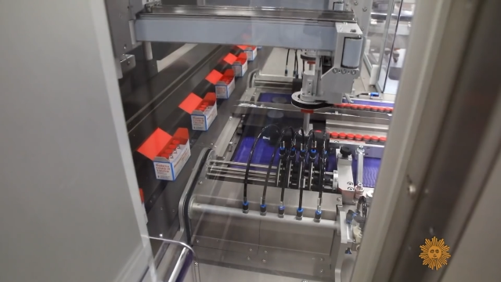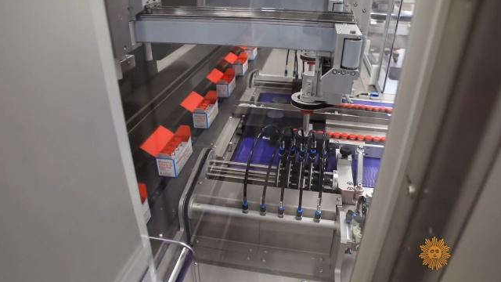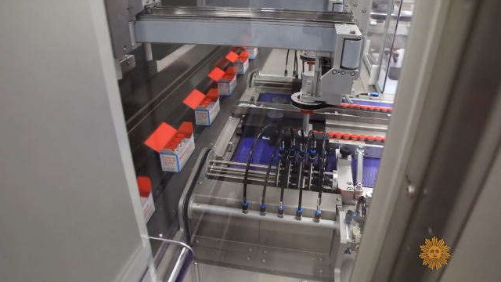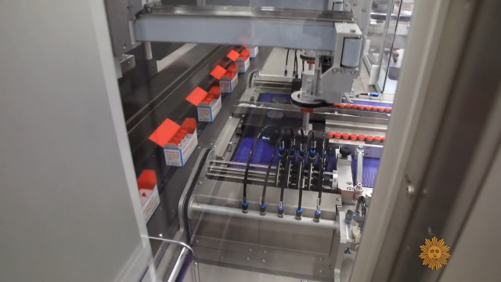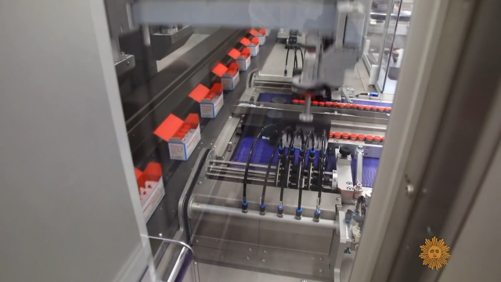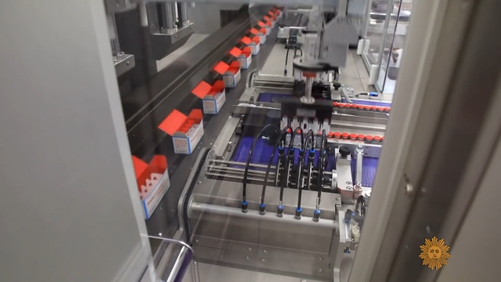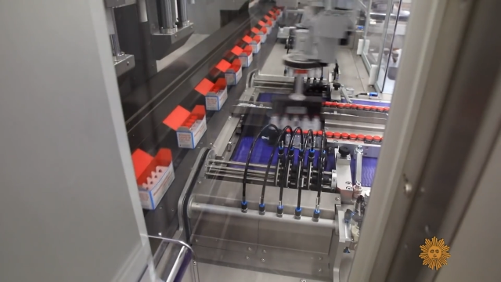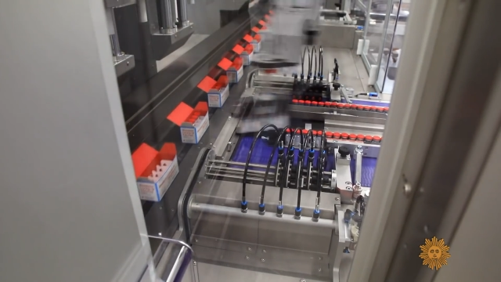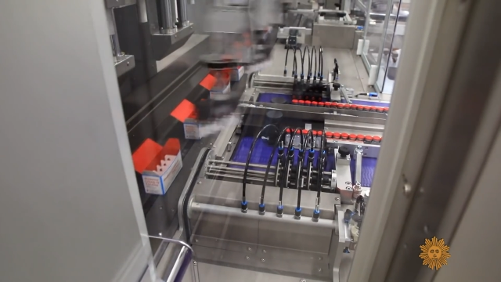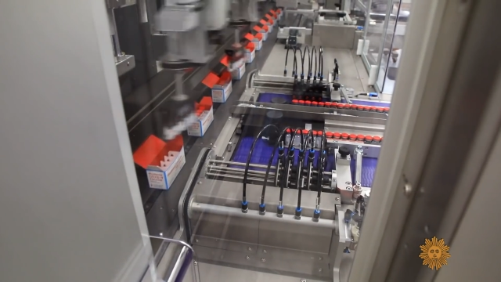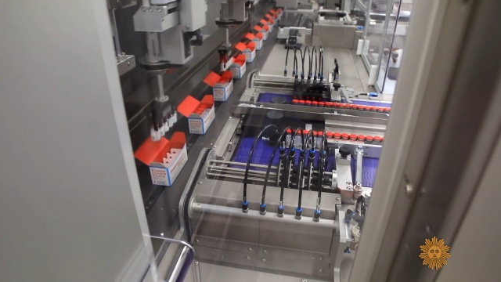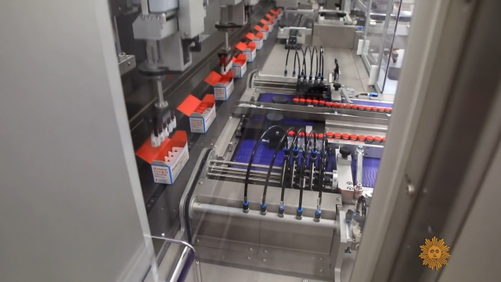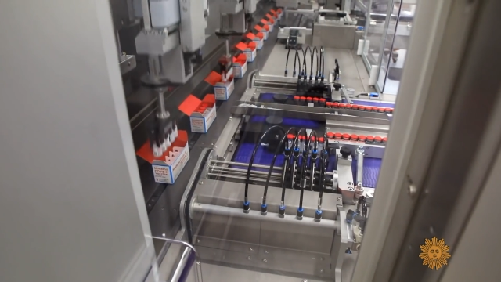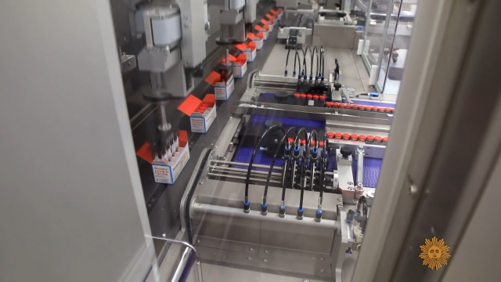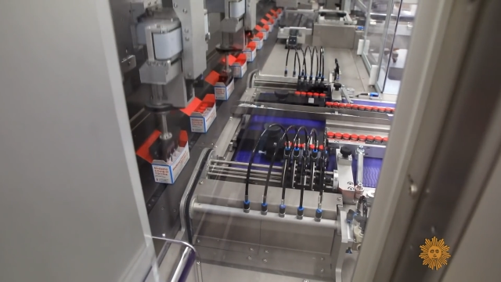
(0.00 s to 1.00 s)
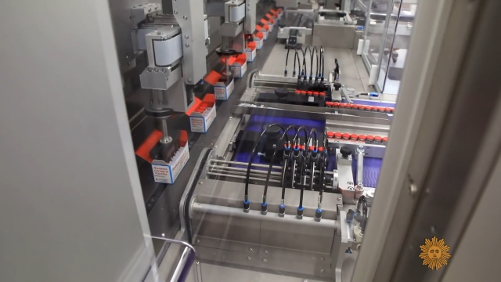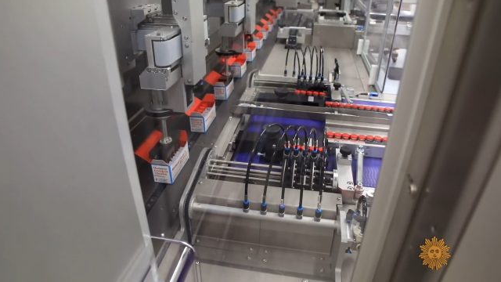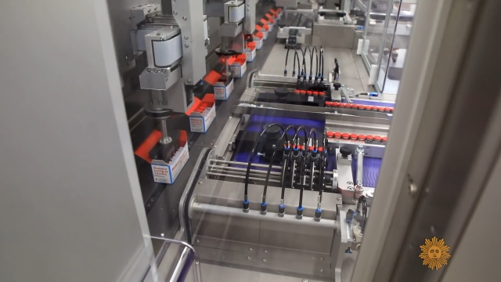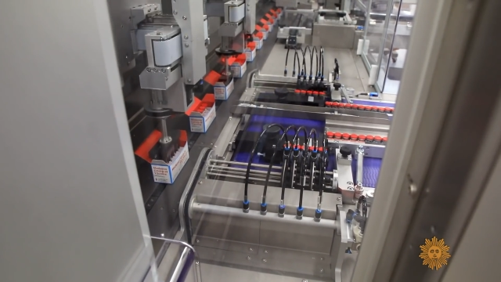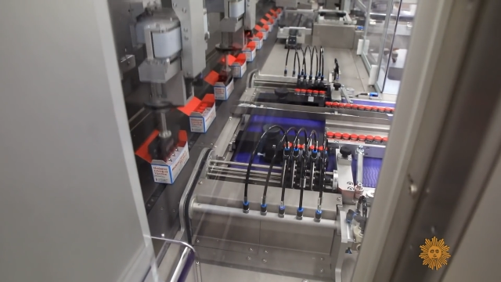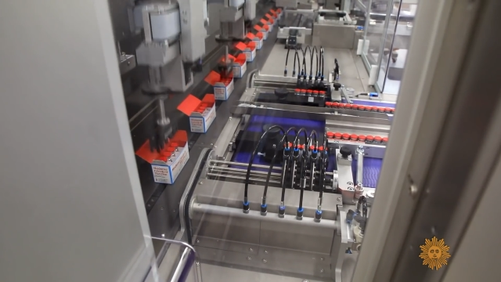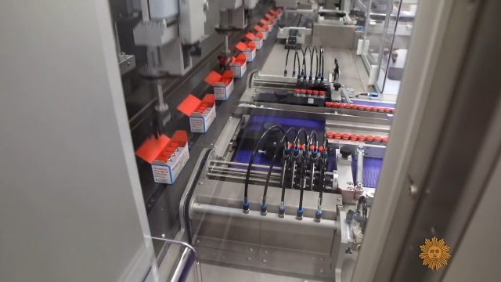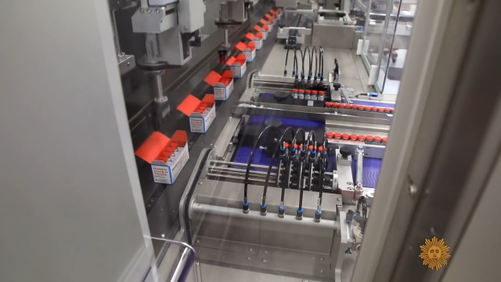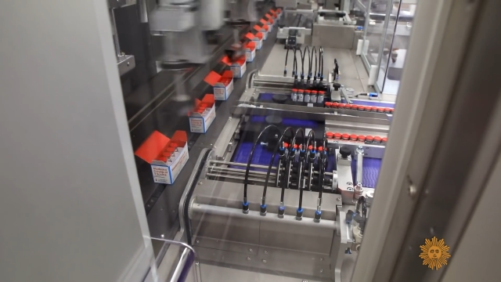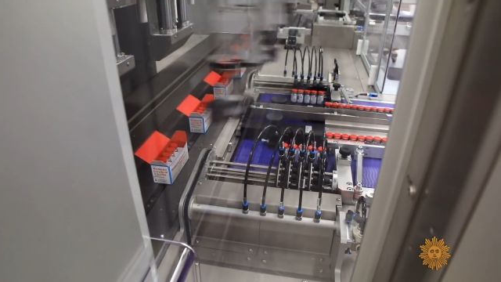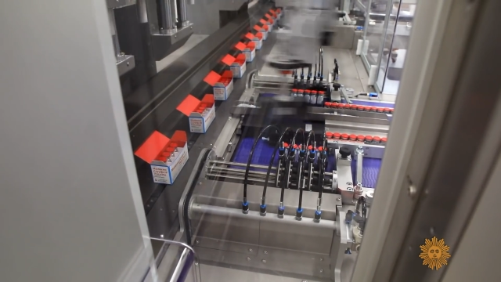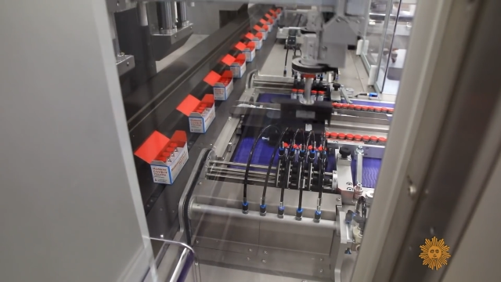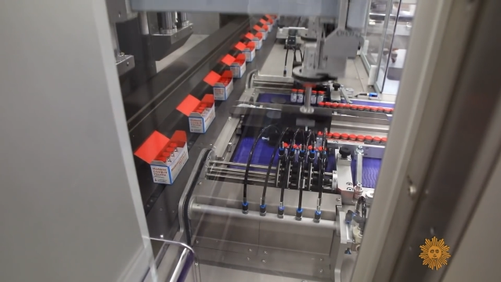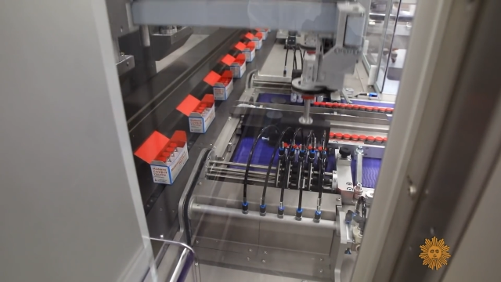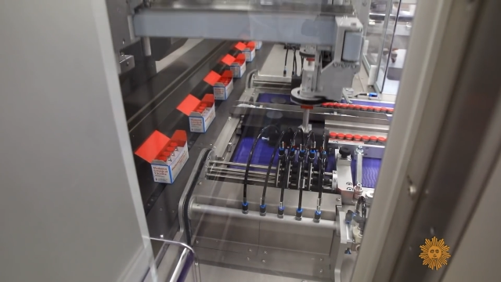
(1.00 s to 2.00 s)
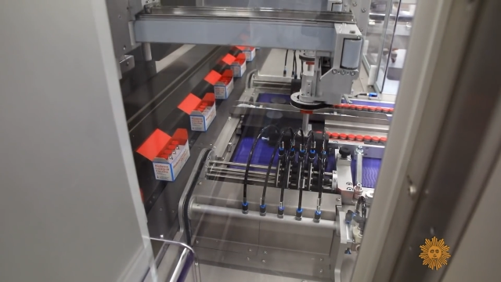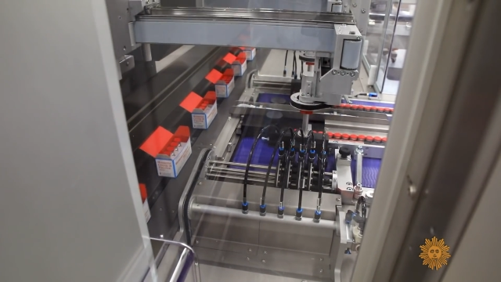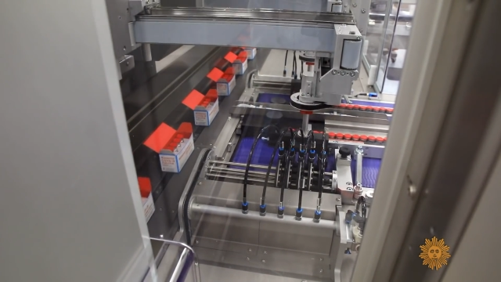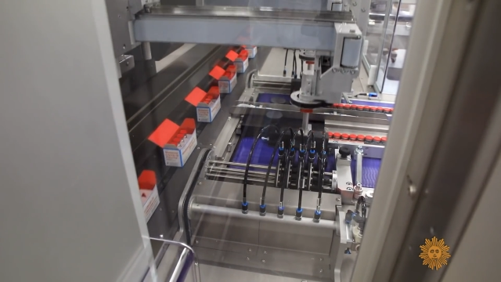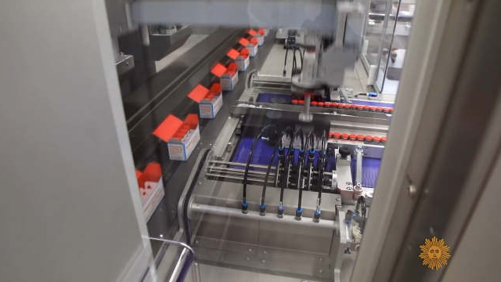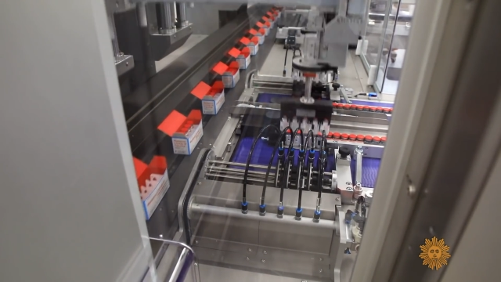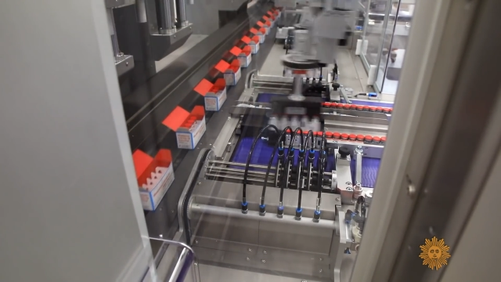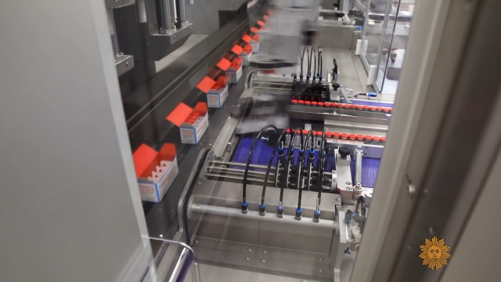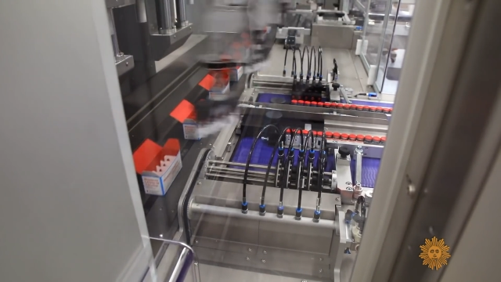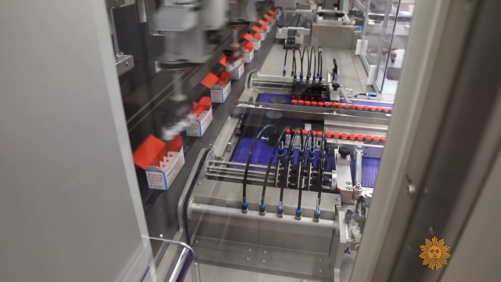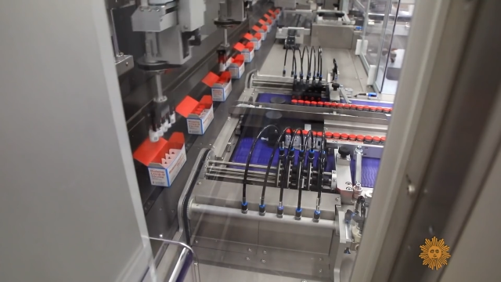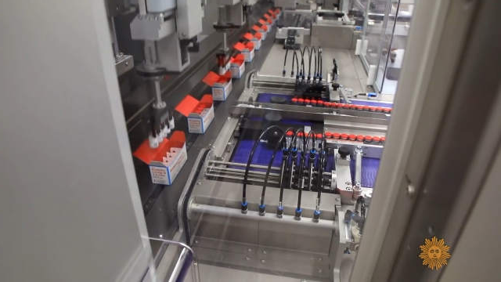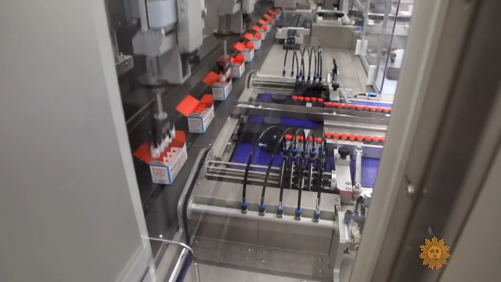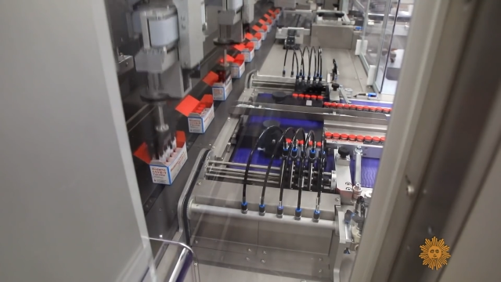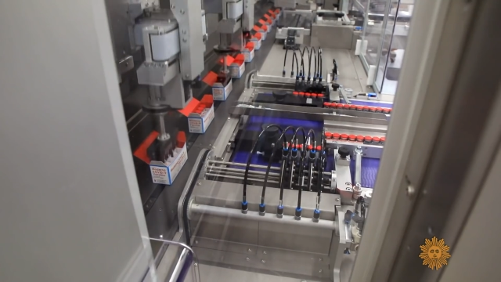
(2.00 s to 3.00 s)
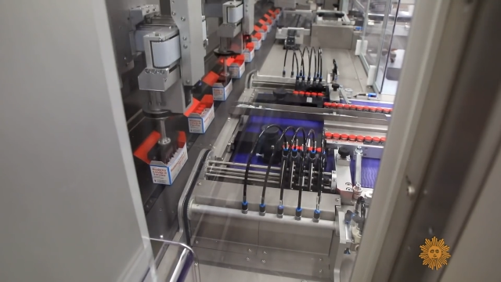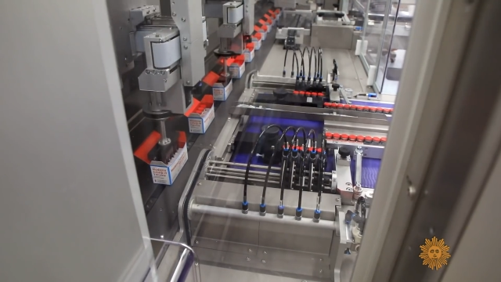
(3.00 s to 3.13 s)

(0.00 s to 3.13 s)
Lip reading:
(no speaker visible)